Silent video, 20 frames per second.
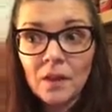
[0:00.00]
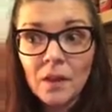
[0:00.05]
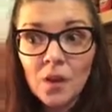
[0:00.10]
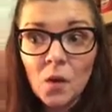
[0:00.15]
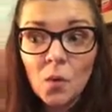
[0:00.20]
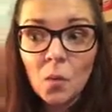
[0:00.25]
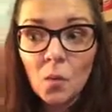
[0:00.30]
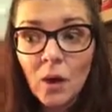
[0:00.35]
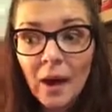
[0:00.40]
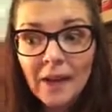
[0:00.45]

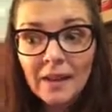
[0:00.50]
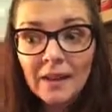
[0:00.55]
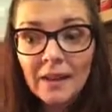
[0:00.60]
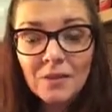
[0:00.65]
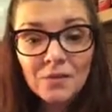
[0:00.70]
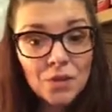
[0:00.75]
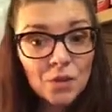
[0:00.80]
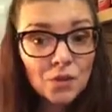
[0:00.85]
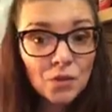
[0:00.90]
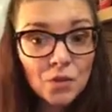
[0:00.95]
when
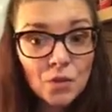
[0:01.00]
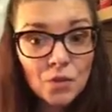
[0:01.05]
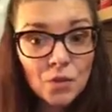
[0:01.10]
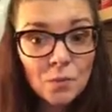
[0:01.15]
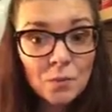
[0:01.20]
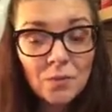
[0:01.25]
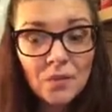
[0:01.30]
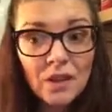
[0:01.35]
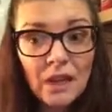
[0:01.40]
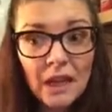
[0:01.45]
they've done
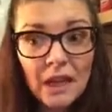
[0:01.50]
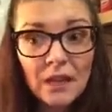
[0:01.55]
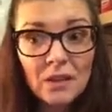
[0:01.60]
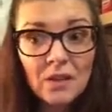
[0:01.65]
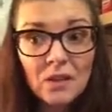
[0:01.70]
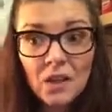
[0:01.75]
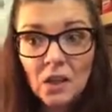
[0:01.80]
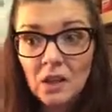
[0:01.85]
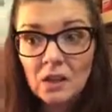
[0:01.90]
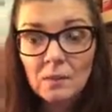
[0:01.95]
something
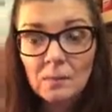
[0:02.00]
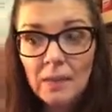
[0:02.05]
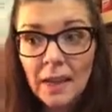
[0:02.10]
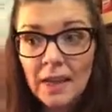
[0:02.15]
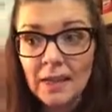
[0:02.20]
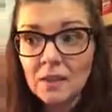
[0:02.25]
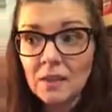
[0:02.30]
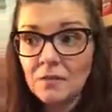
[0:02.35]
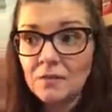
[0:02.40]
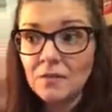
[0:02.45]
that has
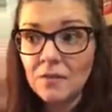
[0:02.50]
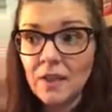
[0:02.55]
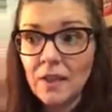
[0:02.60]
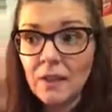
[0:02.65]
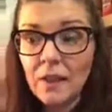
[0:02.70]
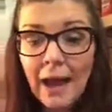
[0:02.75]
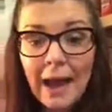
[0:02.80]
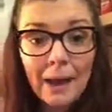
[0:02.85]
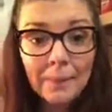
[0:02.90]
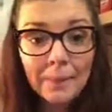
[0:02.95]
made them feel
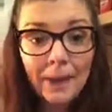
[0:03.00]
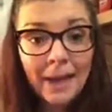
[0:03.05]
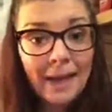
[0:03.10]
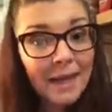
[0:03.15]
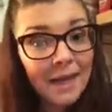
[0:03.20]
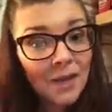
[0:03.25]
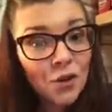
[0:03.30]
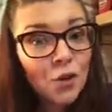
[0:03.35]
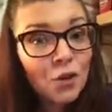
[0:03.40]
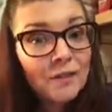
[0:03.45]

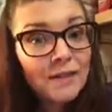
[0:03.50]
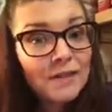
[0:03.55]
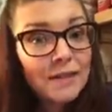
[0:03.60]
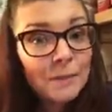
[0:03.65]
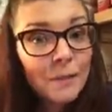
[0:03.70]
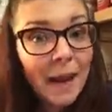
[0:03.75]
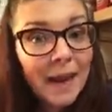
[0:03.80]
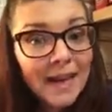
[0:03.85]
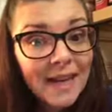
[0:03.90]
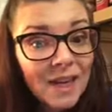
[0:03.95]
happy or
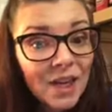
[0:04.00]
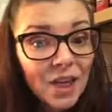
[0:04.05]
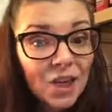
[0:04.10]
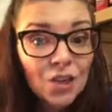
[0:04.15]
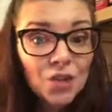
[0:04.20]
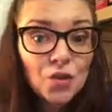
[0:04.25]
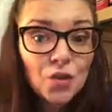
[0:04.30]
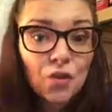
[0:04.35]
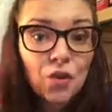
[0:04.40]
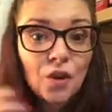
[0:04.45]

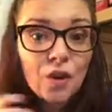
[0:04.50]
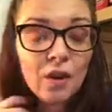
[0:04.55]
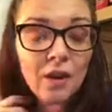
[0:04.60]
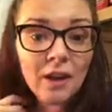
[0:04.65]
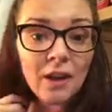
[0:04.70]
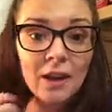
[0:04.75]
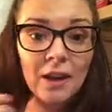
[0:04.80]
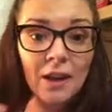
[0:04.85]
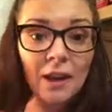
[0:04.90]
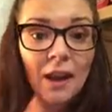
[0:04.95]
inspired or
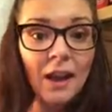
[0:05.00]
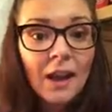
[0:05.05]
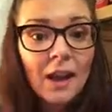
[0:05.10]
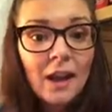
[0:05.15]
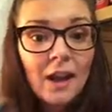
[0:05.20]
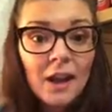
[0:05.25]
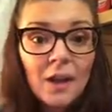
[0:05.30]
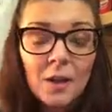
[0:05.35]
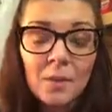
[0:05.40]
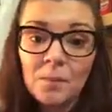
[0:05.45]

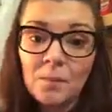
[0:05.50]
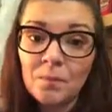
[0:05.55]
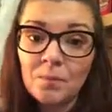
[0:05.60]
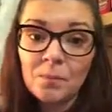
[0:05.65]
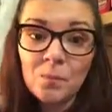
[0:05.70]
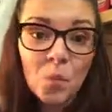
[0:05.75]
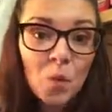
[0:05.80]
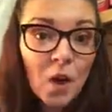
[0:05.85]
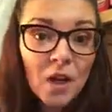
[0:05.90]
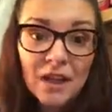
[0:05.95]

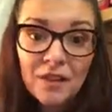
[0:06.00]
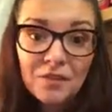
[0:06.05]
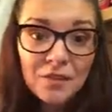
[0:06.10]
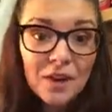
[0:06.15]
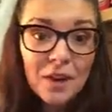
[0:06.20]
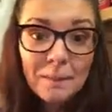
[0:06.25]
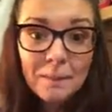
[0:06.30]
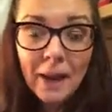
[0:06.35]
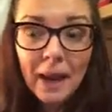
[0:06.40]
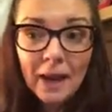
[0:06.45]
whatever
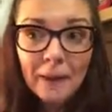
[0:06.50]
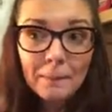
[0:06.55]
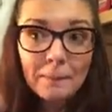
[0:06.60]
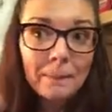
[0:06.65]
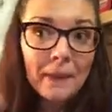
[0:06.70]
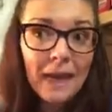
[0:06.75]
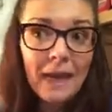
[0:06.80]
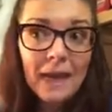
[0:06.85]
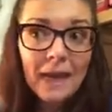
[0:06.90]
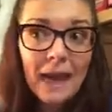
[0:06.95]
it might
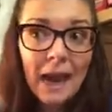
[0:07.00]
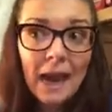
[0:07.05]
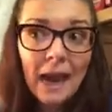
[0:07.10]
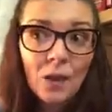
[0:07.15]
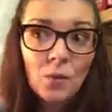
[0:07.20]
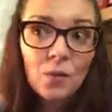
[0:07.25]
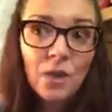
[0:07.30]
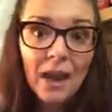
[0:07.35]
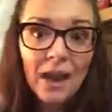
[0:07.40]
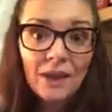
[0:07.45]
be,
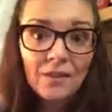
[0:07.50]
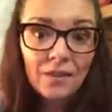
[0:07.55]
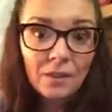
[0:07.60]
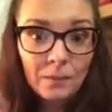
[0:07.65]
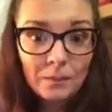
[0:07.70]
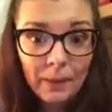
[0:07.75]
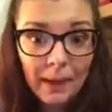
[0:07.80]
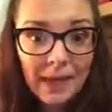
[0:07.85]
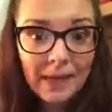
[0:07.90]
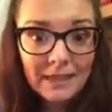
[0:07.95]
how they have
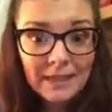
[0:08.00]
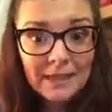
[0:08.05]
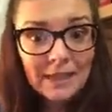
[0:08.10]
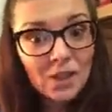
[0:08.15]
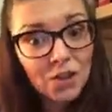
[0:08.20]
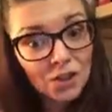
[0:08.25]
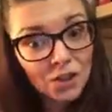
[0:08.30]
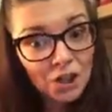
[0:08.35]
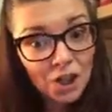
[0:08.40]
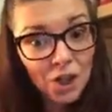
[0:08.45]
impacted
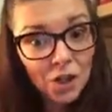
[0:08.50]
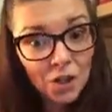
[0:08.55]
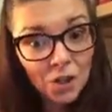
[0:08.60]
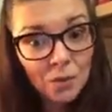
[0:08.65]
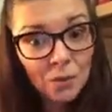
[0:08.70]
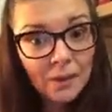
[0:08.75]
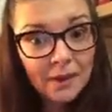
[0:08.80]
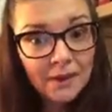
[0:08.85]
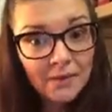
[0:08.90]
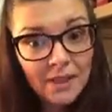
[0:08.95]
on
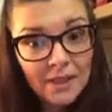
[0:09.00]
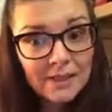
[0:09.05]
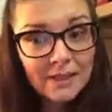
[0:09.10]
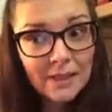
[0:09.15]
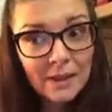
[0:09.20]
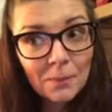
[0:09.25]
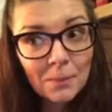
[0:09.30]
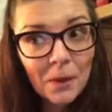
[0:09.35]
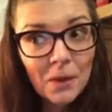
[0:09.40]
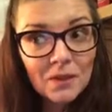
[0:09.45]
you, if it's
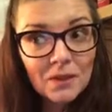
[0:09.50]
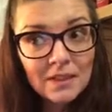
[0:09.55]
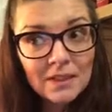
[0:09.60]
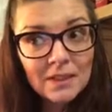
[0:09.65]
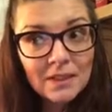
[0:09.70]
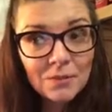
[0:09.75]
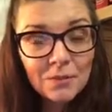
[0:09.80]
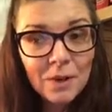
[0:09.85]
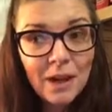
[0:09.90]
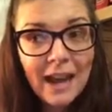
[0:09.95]
in a
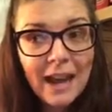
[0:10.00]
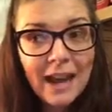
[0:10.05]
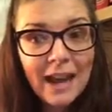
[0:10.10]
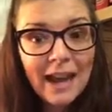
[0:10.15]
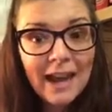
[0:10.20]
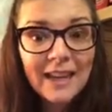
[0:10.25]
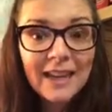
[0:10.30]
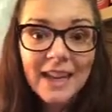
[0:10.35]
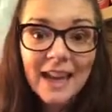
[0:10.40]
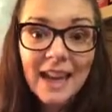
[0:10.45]
positive
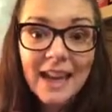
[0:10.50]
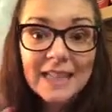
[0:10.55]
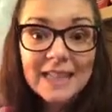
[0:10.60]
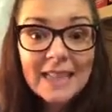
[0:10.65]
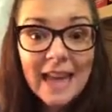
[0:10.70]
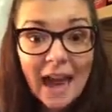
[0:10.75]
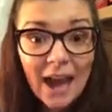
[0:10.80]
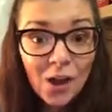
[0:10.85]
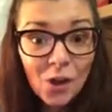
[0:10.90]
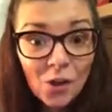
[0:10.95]
way,
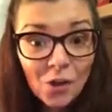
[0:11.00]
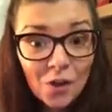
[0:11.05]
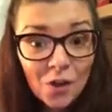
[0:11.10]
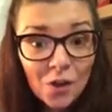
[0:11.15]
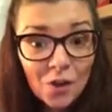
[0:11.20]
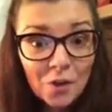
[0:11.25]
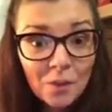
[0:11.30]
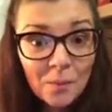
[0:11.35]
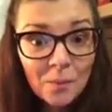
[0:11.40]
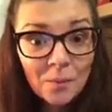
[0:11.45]
tell
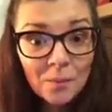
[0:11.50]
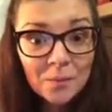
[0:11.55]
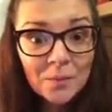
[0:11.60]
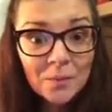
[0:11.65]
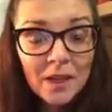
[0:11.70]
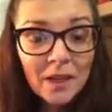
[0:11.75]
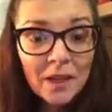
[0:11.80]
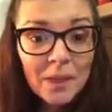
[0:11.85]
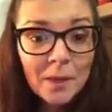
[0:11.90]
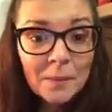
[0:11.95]
them.
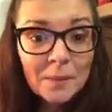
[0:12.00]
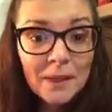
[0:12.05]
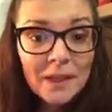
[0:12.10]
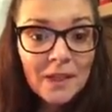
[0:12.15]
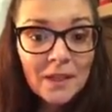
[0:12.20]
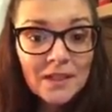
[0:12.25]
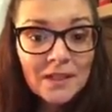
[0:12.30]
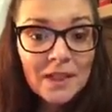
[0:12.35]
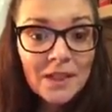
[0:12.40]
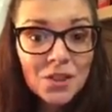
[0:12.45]

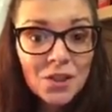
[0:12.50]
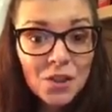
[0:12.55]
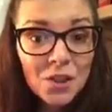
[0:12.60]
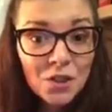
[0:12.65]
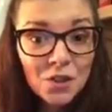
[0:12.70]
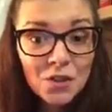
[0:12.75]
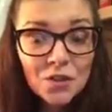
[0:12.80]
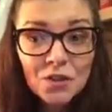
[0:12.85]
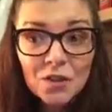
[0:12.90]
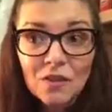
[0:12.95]
Because it
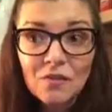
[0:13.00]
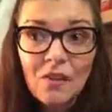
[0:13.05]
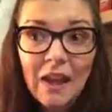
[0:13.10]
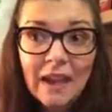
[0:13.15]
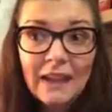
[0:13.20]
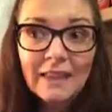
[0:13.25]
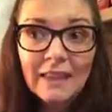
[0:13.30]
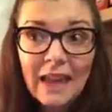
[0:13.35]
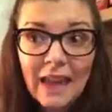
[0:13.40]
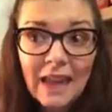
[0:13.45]
just,
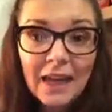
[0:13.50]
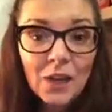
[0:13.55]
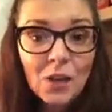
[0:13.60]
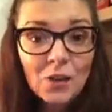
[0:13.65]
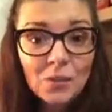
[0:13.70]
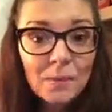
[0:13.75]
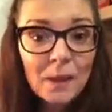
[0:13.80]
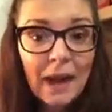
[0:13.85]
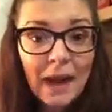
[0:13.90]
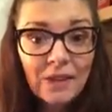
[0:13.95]
like, they
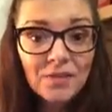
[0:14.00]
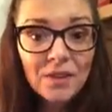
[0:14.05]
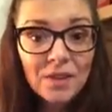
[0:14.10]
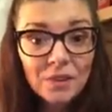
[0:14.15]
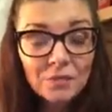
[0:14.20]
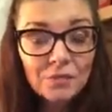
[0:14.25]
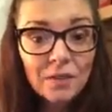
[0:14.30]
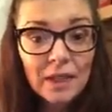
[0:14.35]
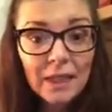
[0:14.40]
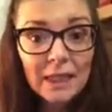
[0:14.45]
could be having
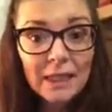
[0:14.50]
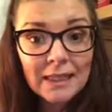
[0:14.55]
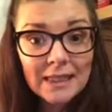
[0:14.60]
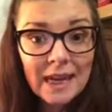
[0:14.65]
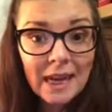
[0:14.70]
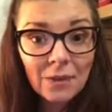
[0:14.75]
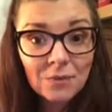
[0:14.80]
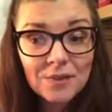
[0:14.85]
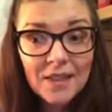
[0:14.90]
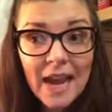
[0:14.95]
a really
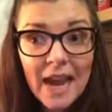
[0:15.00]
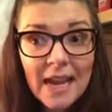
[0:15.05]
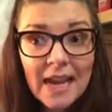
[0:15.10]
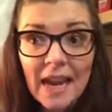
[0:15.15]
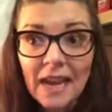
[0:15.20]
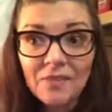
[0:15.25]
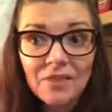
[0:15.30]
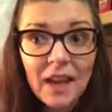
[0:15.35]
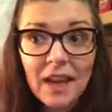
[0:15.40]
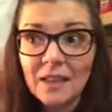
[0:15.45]
down day.
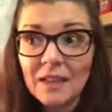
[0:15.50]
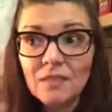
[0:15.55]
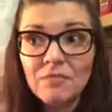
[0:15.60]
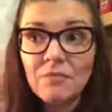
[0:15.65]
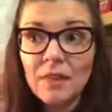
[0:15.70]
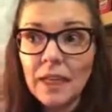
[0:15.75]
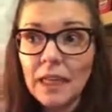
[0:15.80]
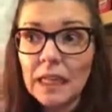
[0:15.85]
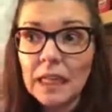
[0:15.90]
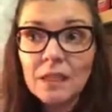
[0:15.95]
I've had a
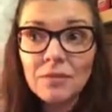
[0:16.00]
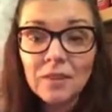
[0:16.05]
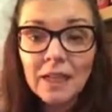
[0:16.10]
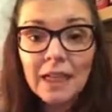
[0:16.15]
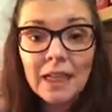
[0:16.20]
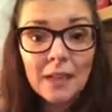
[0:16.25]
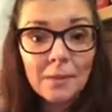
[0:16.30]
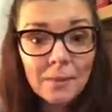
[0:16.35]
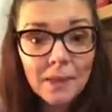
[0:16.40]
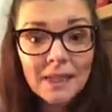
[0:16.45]
really
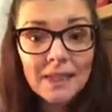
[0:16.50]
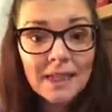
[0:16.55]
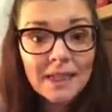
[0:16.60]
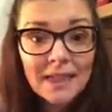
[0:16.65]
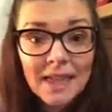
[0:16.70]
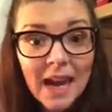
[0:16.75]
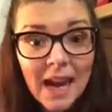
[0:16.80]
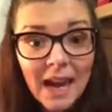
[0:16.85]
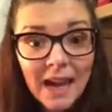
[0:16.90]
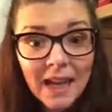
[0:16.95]
busy
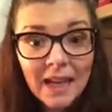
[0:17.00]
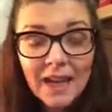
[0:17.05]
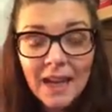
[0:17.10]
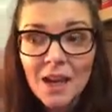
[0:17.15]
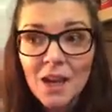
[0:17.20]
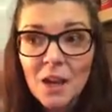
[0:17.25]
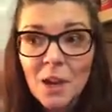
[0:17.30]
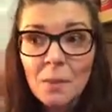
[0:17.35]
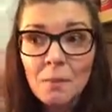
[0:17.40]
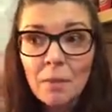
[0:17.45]
day.
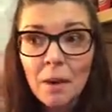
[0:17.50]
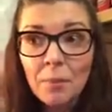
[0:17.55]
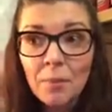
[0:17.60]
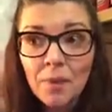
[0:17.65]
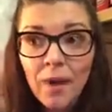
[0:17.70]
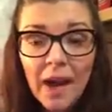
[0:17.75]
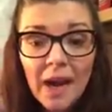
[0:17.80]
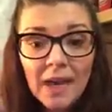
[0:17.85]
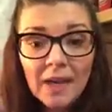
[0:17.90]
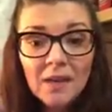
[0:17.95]
My
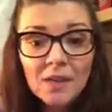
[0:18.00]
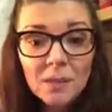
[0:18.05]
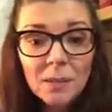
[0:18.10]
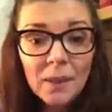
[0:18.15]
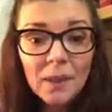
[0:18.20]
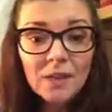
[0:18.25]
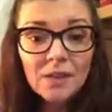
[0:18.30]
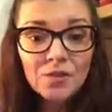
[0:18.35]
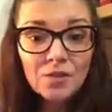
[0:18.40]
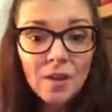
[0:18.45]
brain has
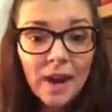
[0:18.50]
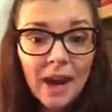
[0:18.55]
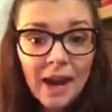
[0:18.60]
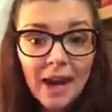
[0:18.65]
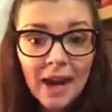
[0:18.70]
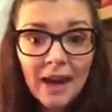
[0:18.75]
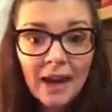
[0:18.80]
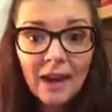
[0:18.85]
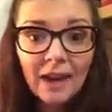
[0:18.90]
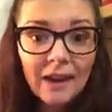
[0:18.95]
been
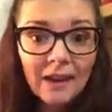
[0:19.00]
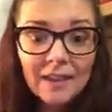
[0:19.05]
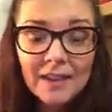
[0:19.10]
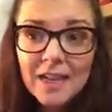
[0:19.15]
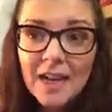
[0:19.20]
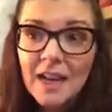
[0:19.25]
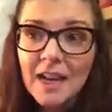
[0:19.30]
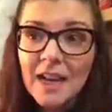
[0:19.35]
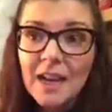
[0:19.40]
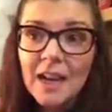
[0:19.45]
drained.
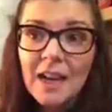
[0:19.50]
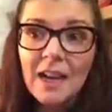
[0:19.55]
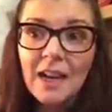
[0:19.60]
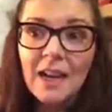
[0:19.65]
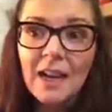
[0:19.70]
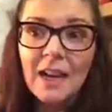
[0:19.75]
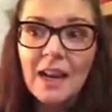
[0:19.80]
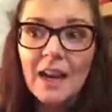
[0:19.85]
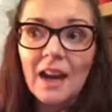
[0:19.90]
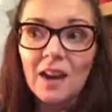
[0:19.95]

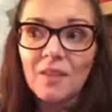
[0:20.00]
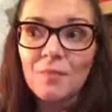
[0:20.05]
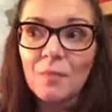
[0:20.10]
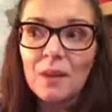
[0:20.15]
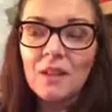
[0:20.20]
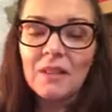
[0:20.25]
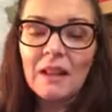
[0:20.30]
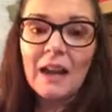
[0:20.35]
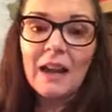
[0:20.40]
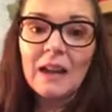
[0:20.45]
I've
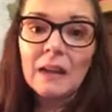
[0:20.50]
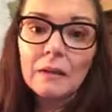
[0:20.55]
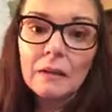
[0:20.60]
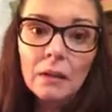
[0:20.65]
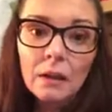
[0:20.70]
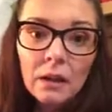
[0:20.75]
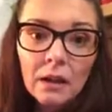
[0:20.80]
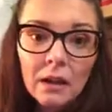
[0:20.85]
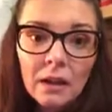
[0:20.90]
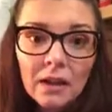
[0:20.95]
been like,
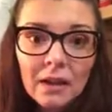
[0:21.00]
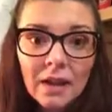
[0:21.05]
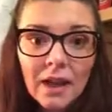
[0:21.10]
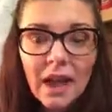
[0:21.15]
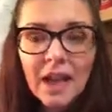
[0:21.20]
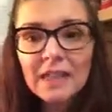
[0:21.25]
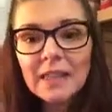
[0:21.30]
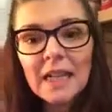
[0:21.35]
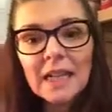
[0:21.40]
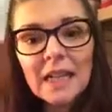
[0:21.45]
ugh.
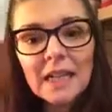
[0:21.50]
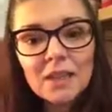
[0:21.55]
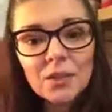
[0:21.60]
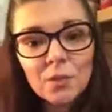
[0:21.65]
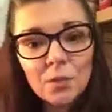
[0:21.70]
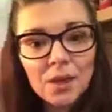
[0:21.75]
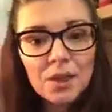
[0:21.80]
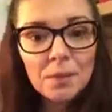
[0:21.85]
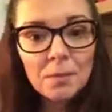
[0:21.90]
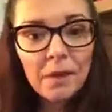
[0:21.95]
And then I
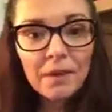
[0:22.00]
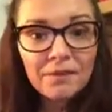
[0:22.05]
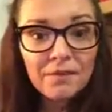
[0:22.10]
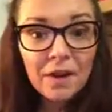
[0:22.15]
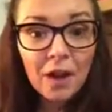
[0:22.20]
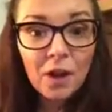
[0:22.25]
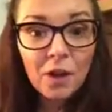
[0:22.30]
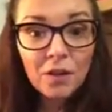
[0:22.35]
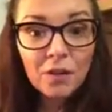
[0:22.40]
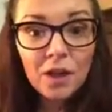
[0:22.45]
switched my
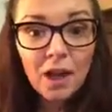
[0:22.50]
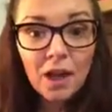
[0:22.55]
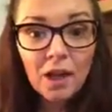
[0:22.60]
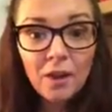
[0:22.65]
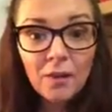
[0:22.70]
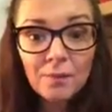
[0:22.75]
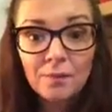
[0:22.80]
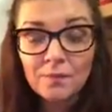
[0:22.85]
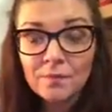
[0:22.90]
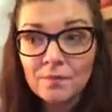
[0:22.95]
phone
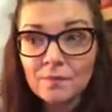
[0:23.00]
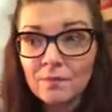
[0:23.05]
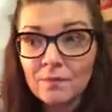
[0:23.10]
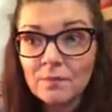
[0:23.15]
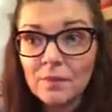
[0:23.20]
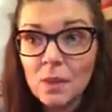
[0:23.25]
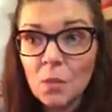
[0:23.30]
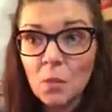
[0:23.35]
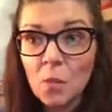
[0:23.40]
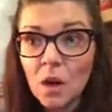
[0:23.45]
on,
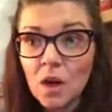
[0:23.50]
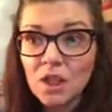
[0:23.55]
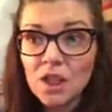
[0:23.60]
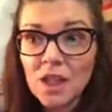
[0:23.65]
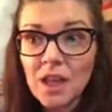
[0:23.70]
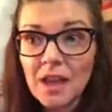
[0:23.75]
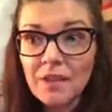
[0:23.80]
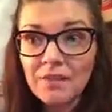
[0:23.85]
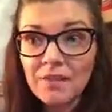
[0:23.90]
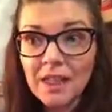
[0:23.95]
watched
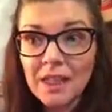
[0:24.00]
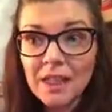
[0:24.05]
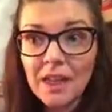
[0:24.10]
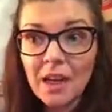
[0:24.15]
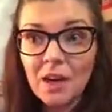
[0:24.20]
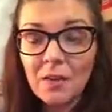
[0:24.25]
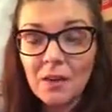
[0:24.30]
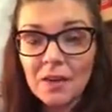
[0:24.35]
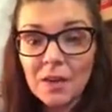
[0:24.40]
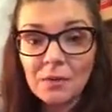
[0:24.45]
that
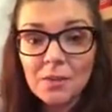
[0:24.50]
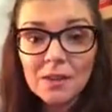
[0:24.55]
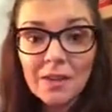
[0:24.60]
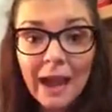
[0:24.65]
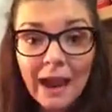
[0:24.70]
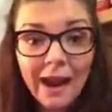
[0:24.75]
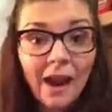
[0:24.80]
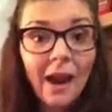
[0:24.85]
video, and I was like,